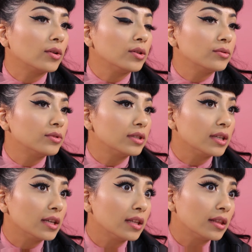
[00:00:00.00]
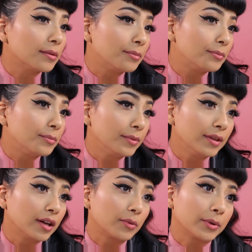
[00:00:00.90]
You see the
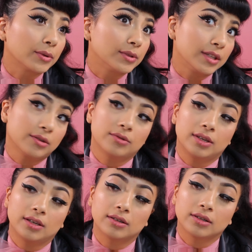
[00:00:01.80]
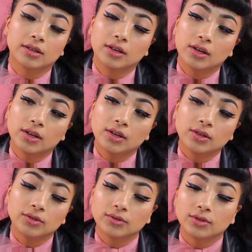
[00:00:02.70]
real deal here.
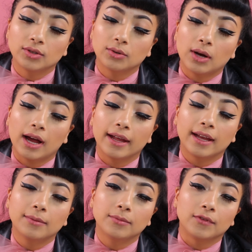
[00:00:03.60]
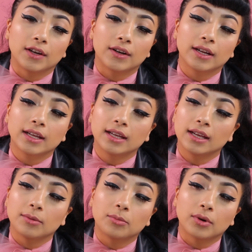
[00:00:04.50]
So I am very
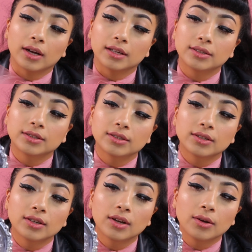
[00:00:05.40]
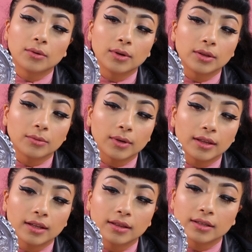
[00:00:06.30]
impressed with the way
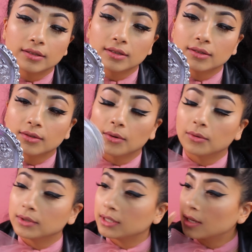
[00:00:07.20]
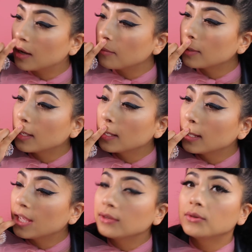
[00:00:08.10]
that this is holding up.
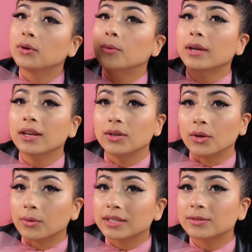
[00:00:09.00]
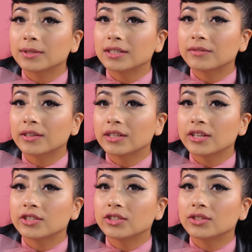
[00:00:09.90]
And you know what I noticed with this
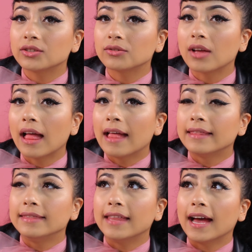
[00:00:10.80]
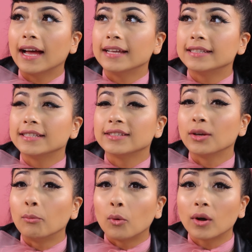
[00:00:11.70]
foundation too? That
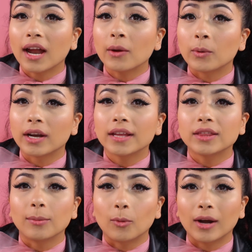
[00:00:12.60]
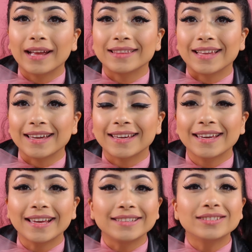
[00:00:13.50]
the more I wear it, the more I like
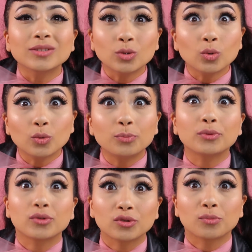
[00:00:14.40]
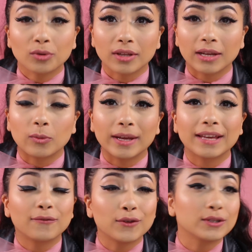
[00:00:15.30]
it. It's super lightweight.
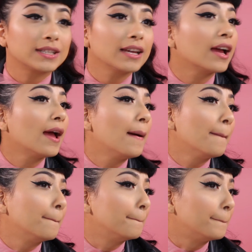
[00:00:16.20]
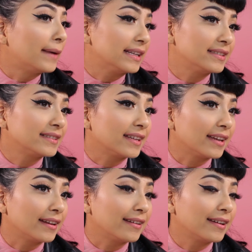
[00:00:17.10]
It feels like my
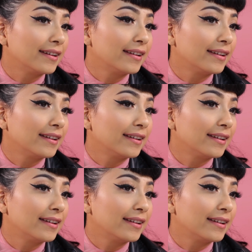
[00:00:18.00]
skin.